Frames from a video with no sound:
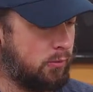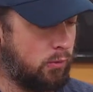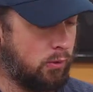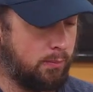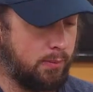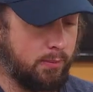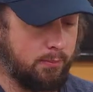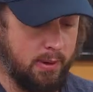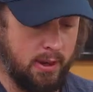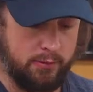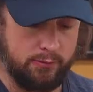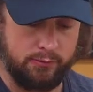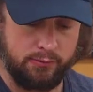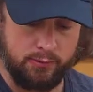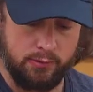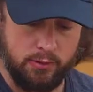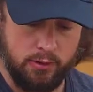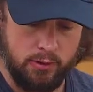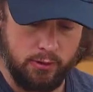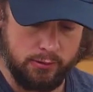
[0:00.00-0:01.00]
we'll be
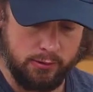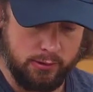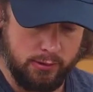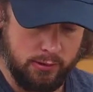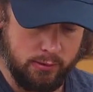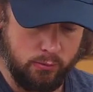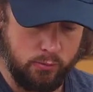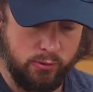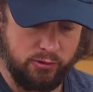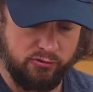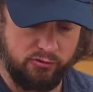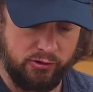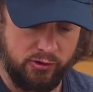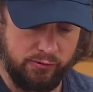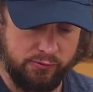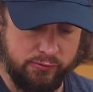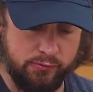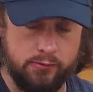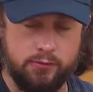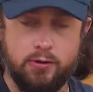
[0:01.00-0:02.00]
mounting on the
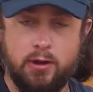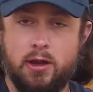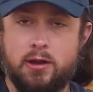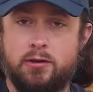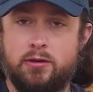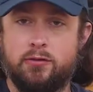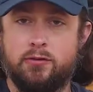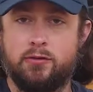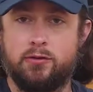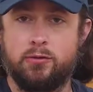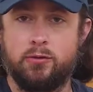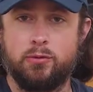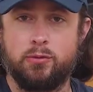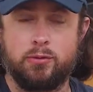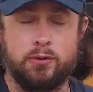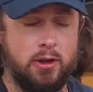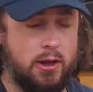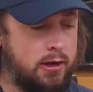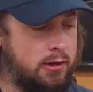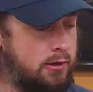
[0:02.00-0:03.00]
Winchester
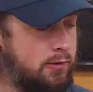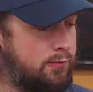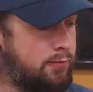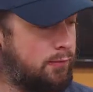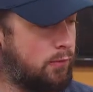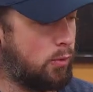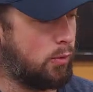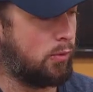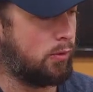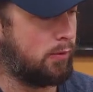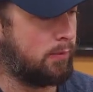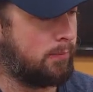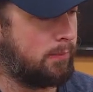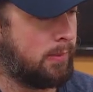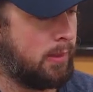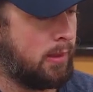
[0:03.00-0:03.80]
92-94